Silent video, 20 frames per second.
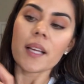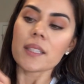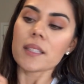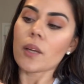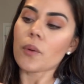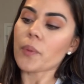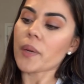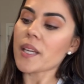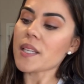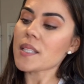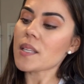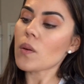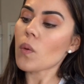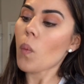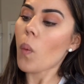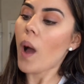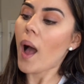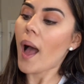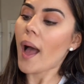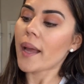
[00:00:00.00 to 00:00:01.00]
The reason
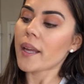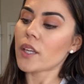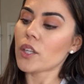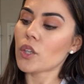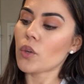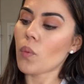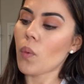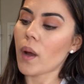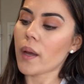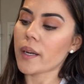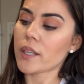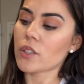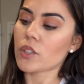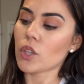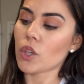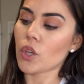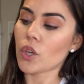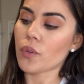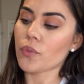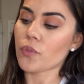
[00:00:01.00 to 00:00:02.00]
why you want
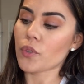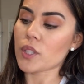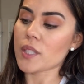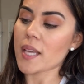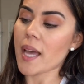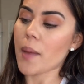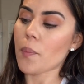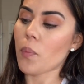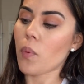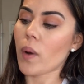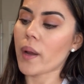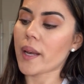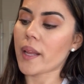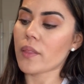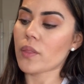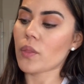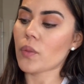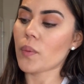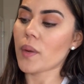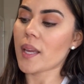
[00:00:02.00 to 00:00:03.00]
to look for type 1
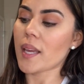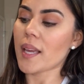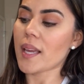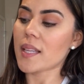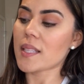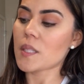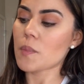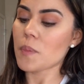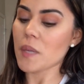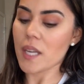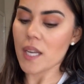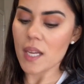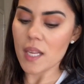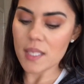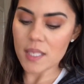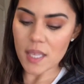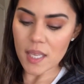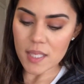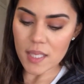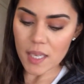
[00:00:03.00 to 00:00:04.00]
and 3, it's
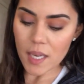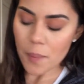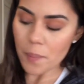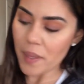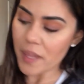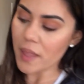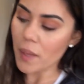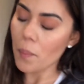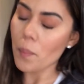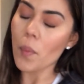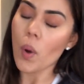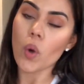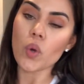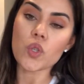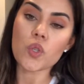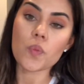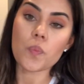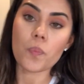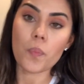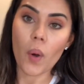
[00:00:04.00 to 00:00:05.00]
because it's going to be the
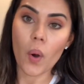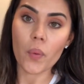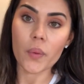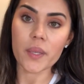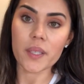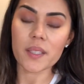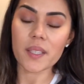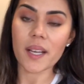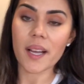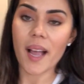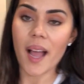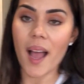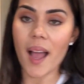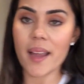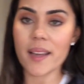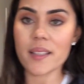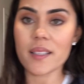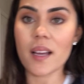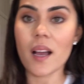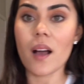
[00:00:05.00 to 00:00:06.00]
most potent
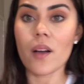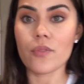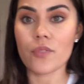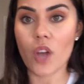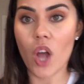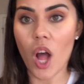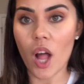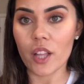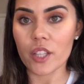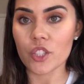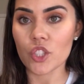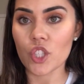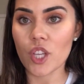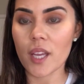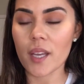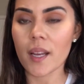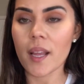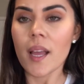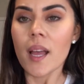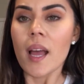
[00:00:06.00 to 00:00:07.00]
kind of
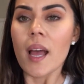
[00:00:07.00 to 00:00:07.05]
collagen.